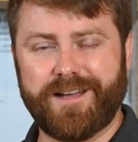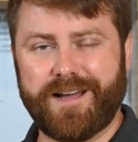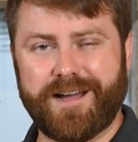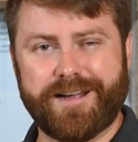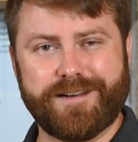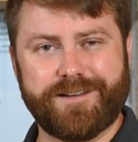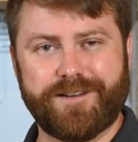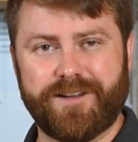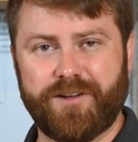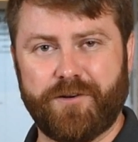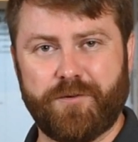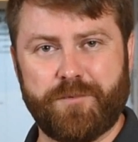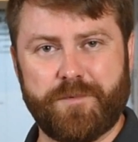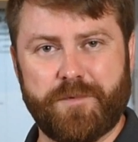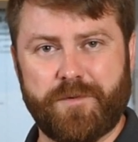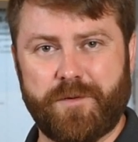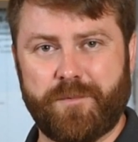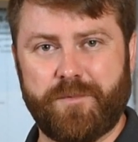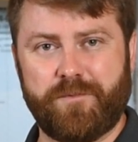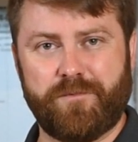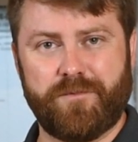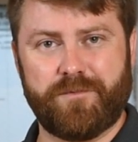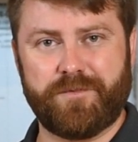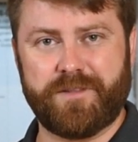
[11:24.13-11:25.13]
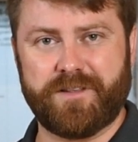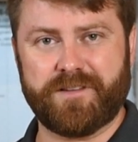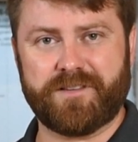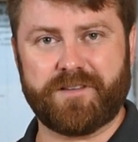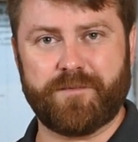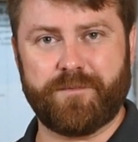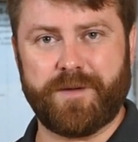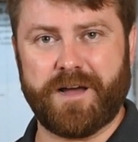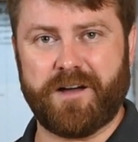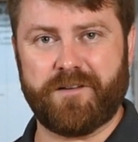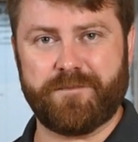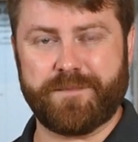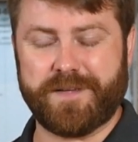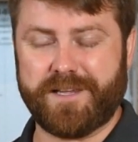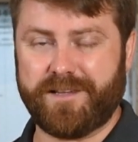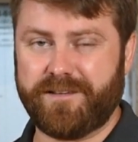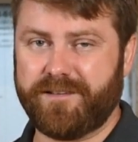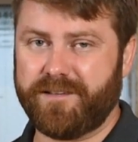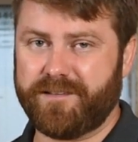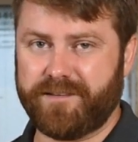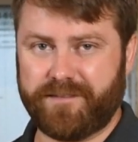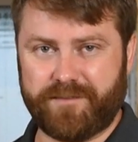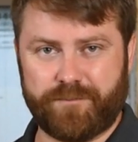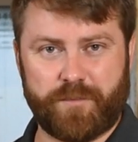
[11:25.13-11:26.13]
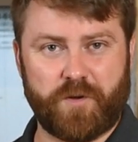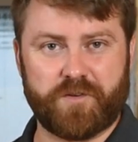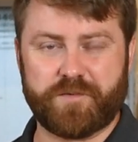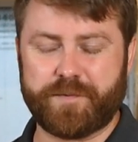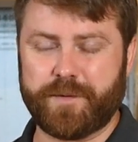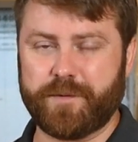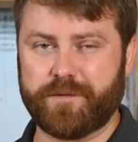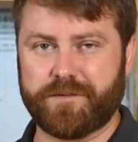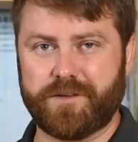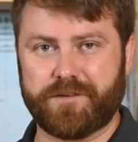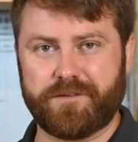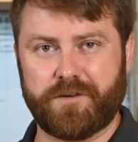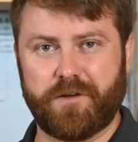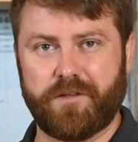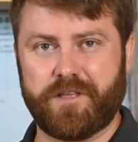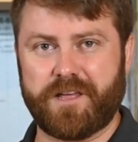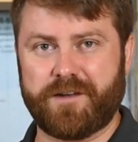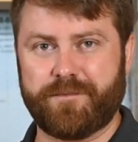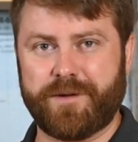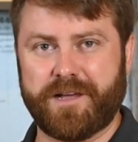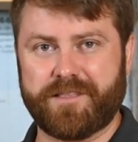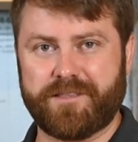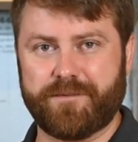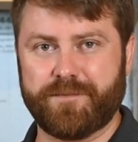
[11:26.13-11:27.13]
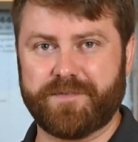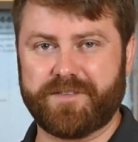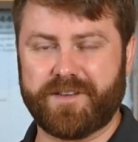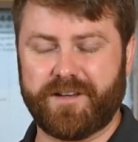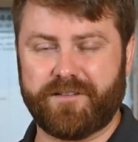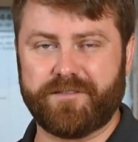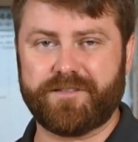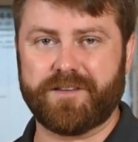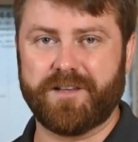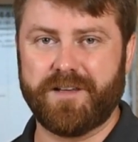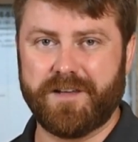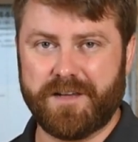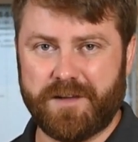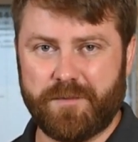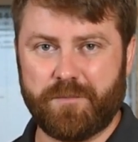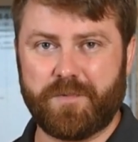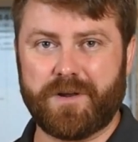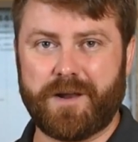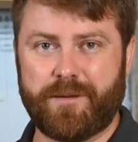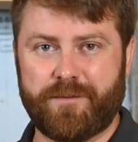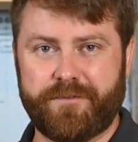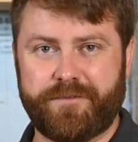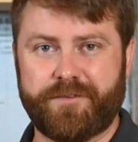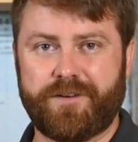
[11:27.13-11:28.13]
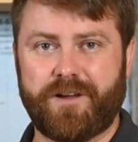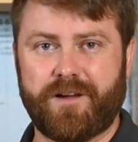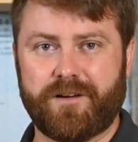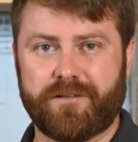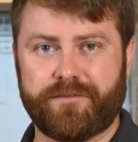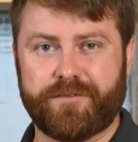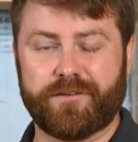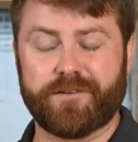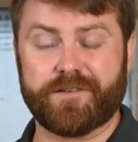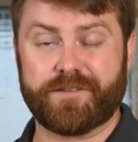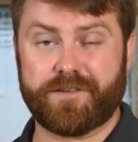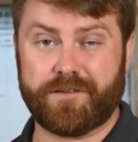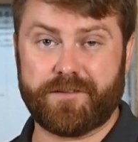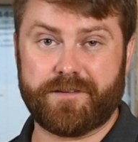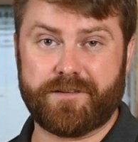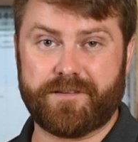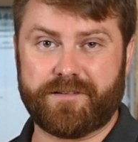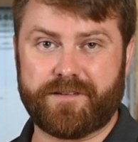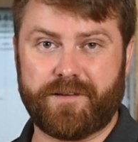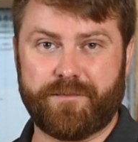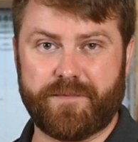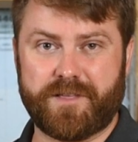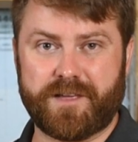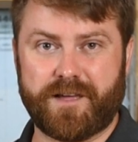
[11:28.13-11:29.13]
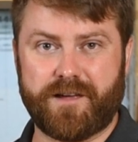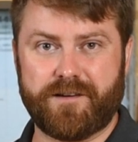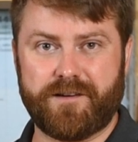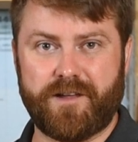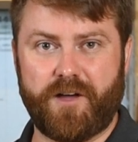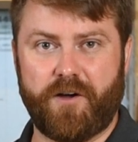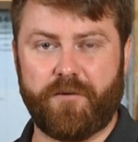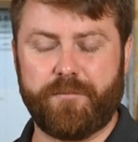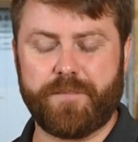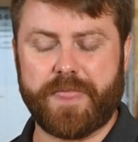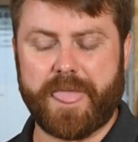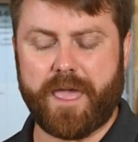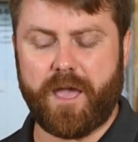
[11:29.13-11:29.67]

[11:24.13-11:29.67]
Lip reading: I know this about me. Most people don't know that about themselves, but I'm a photographer, so this is something I know.